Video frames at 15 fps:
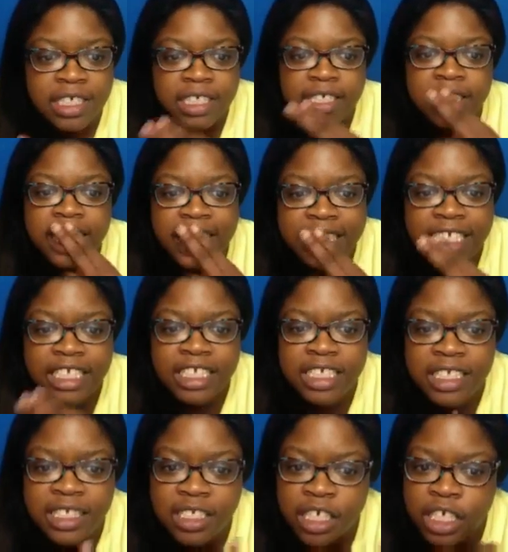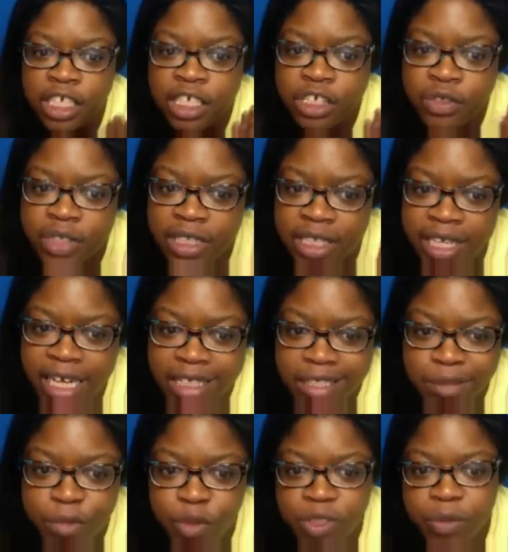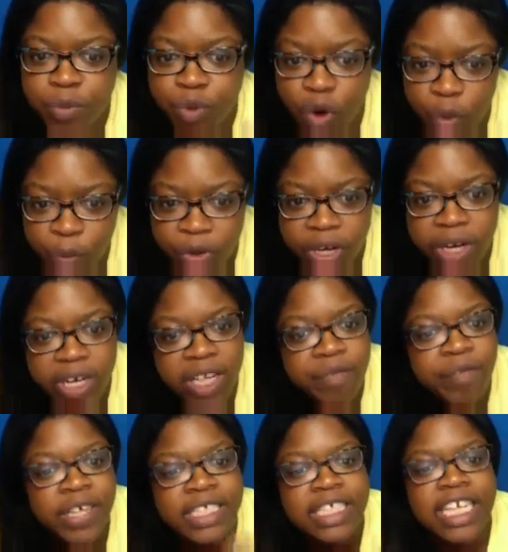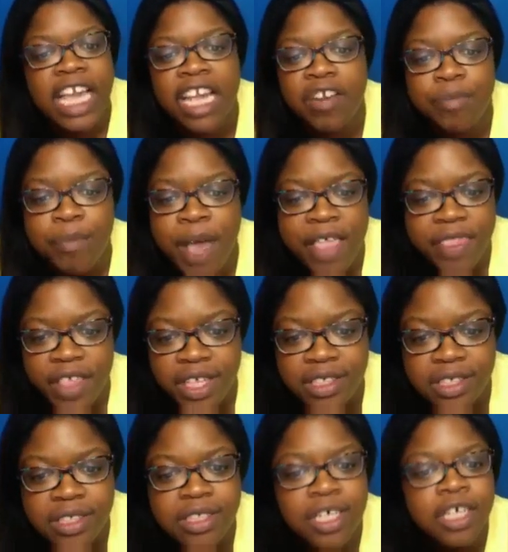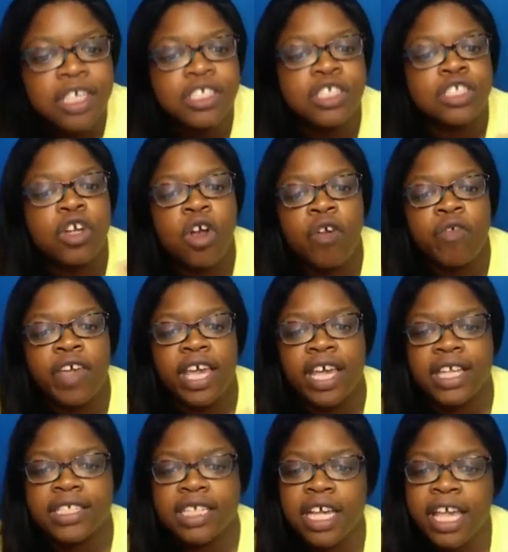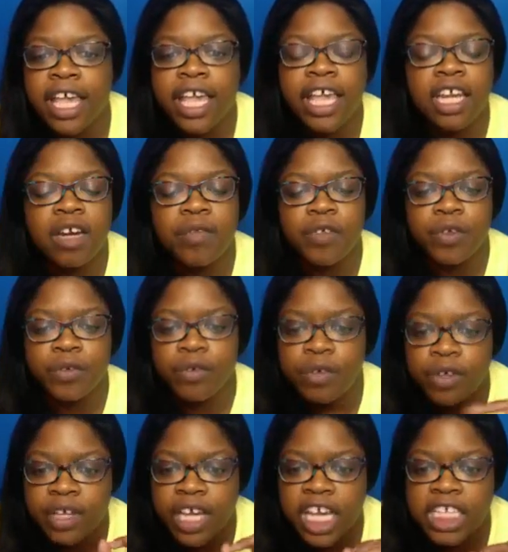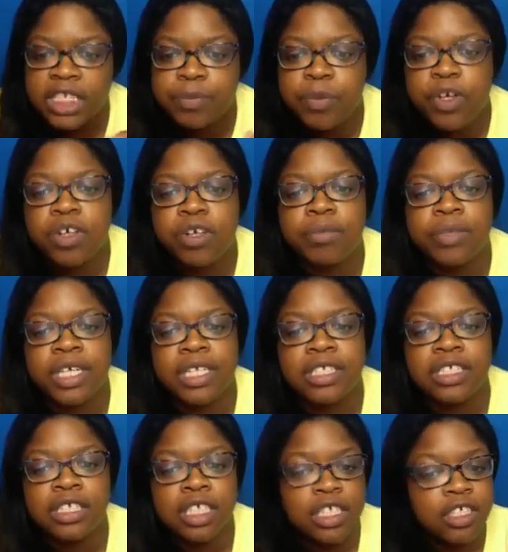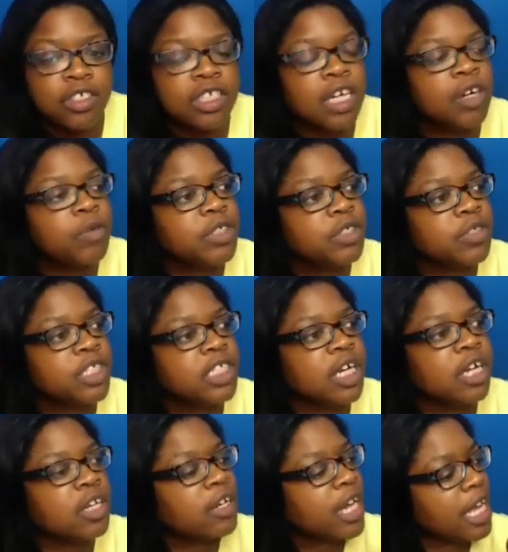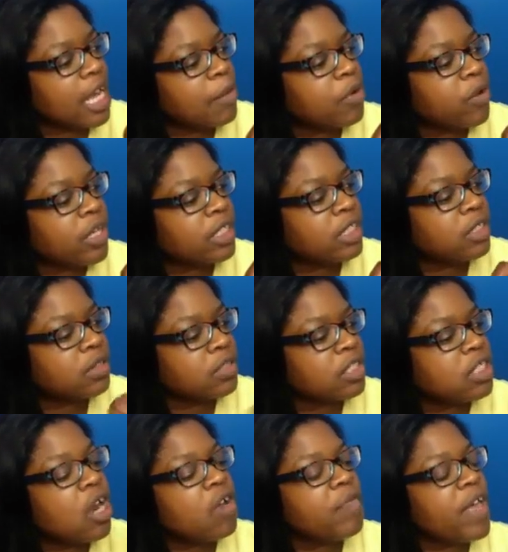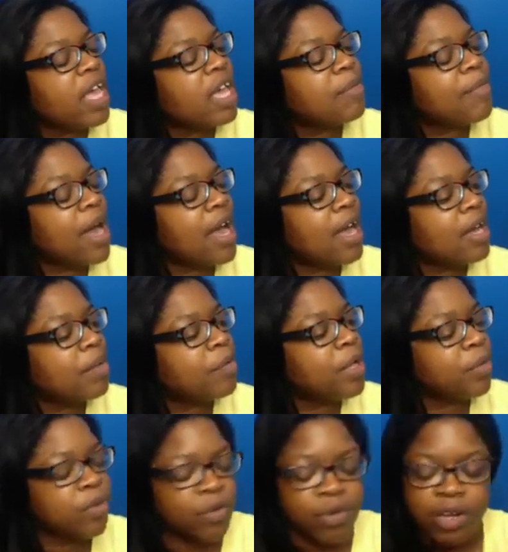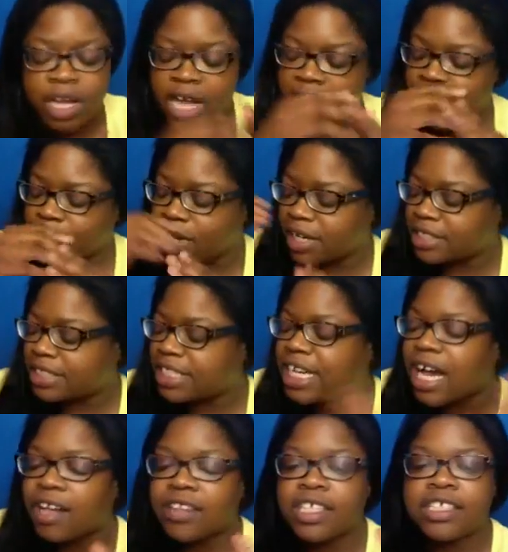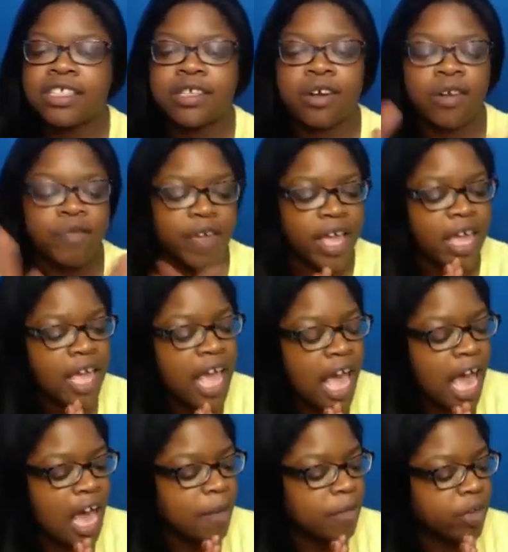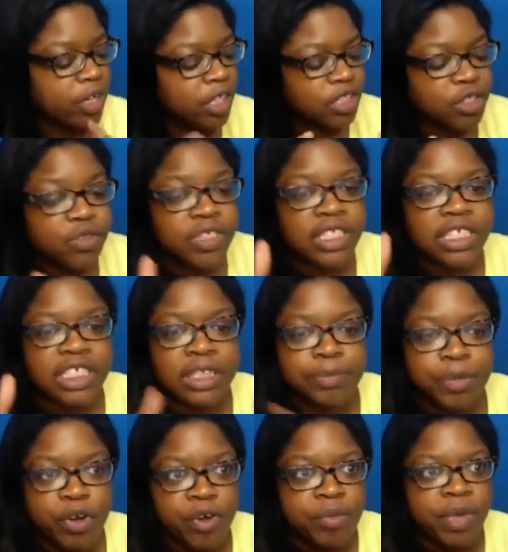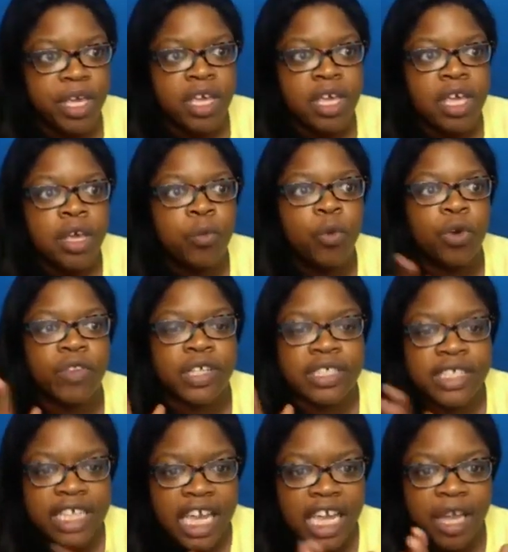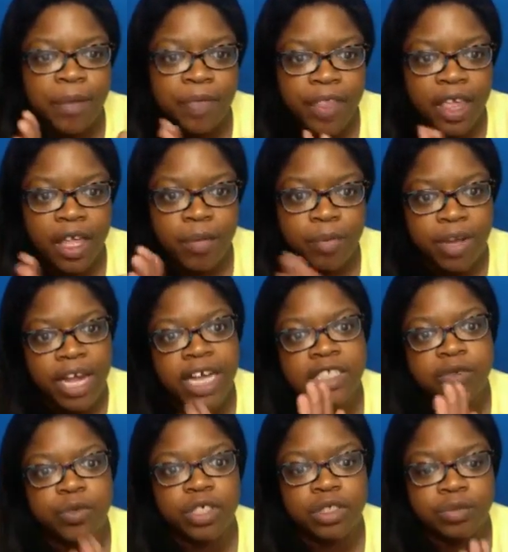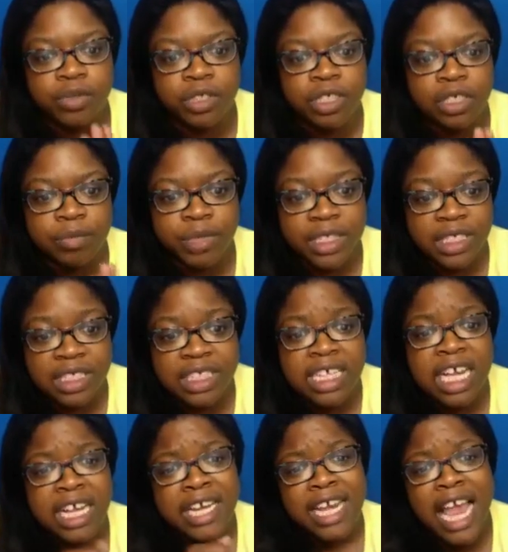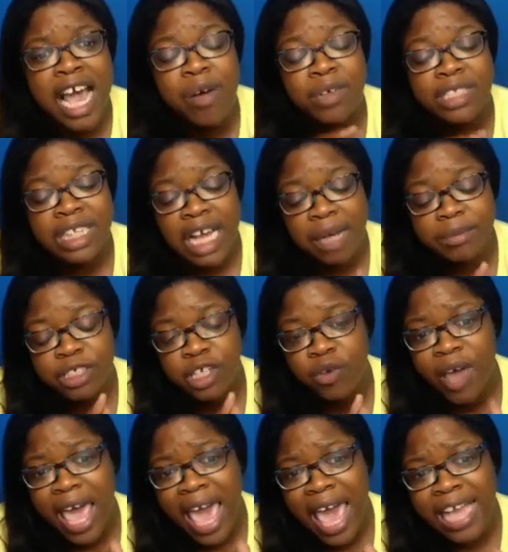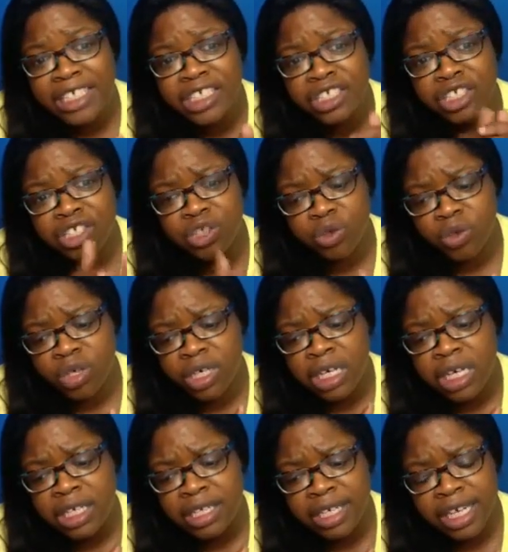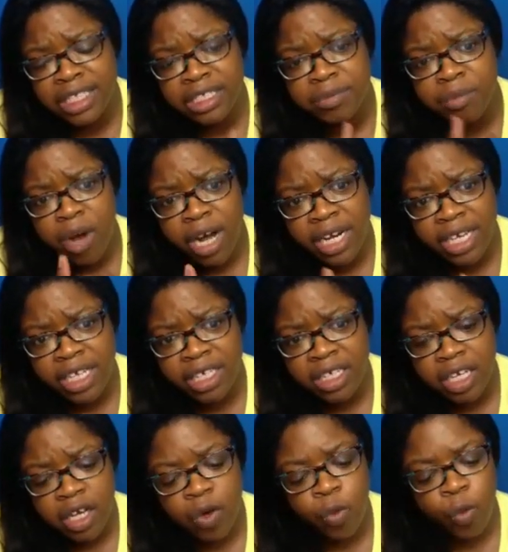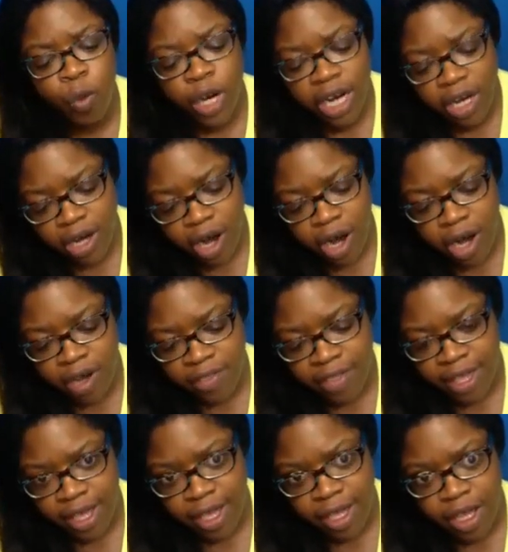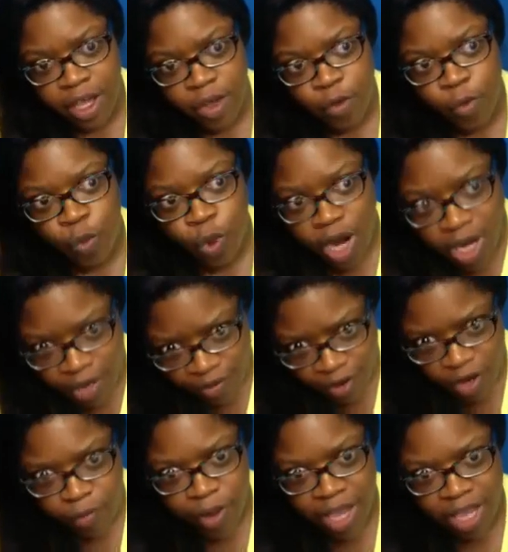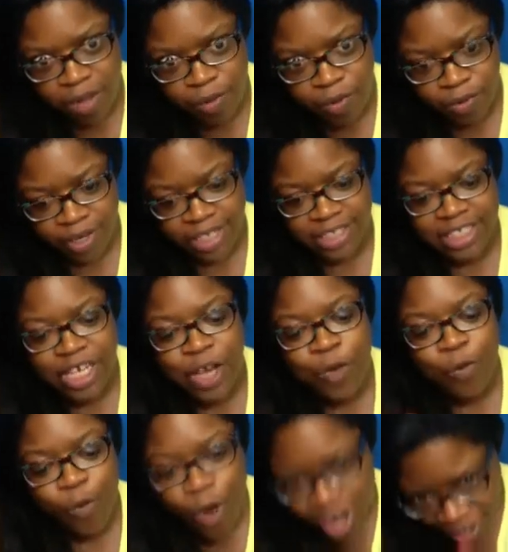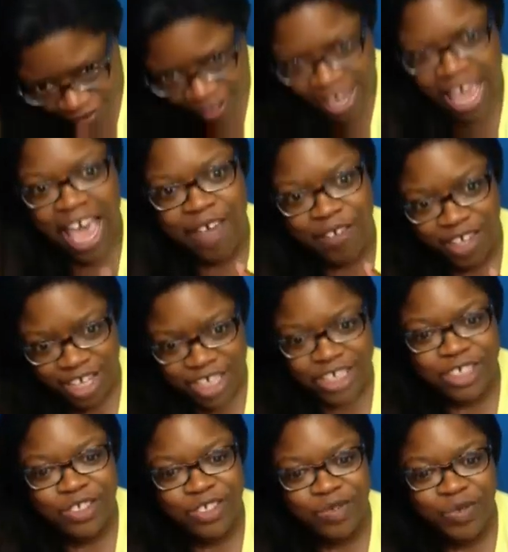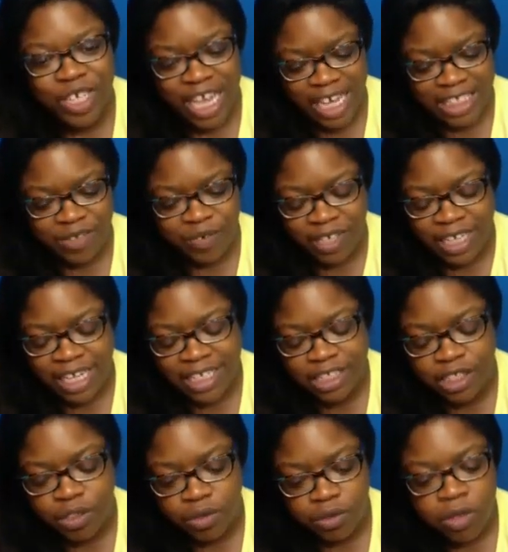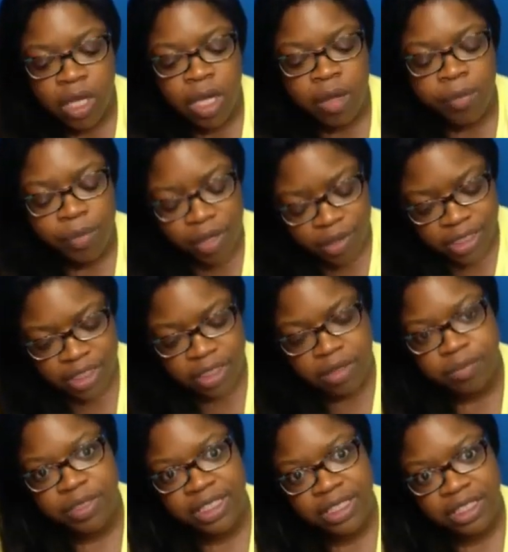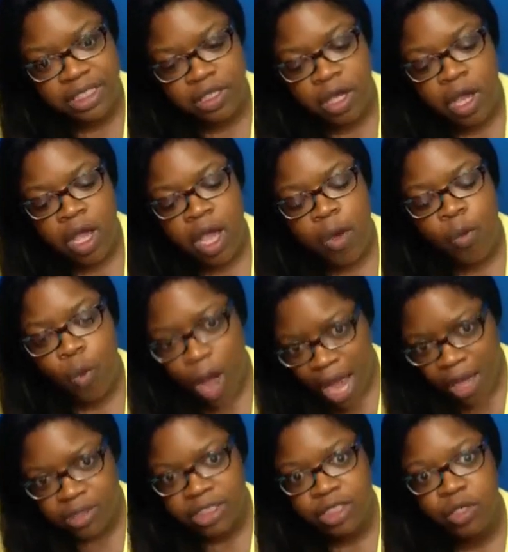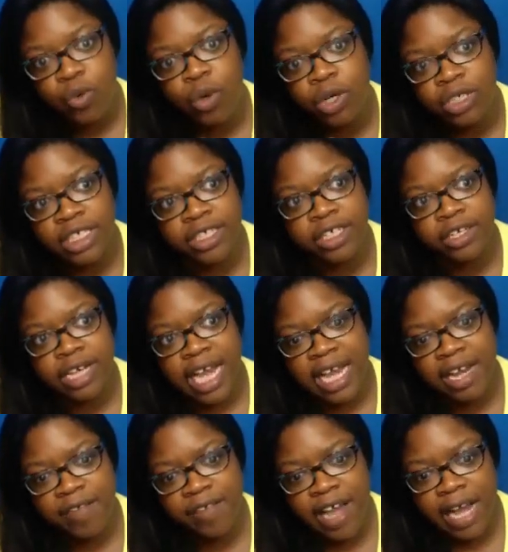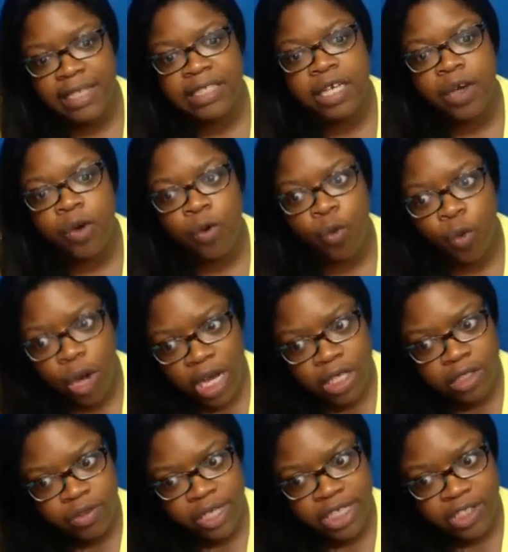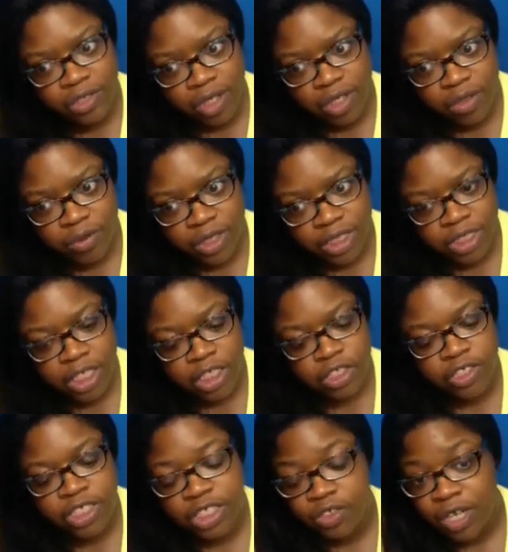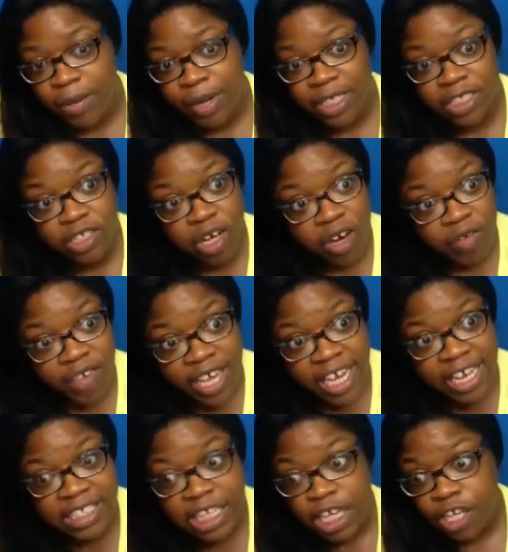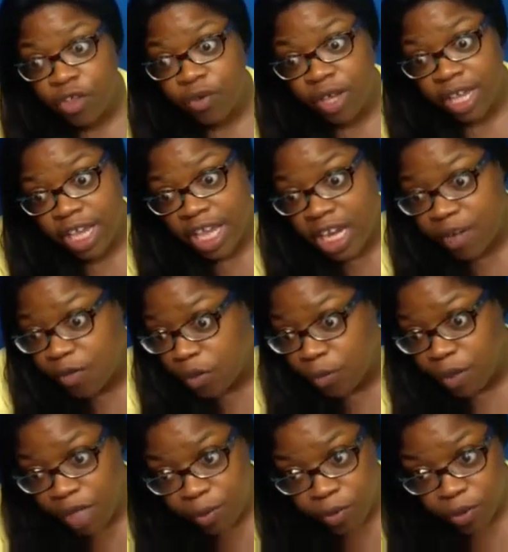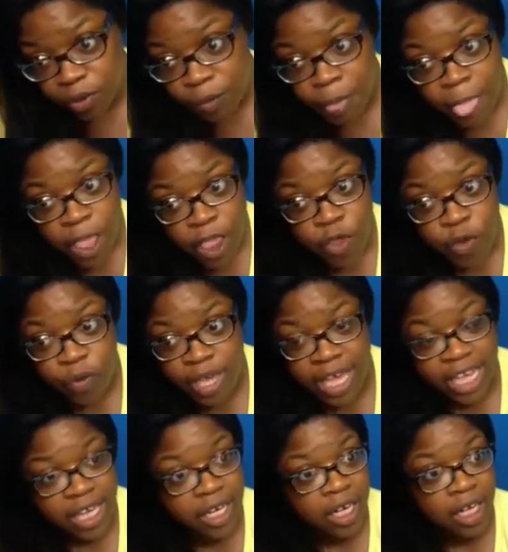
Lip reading: The next thing is you select the most appropriate investigative methods. Surveys, interview, experiments. When you were young, you're like, I'm going to survey my people. I'm going to send out this survey. I'm going to do this experiment. Well, the same thing applies when you're building a business. Now it's time to go ask your niche market. Where are they? What are their pain points? What are they having issues with as it relates to building a business while still working their 9 to 5s? What do they struggle with? You can do that by surveys. You can interview people. You can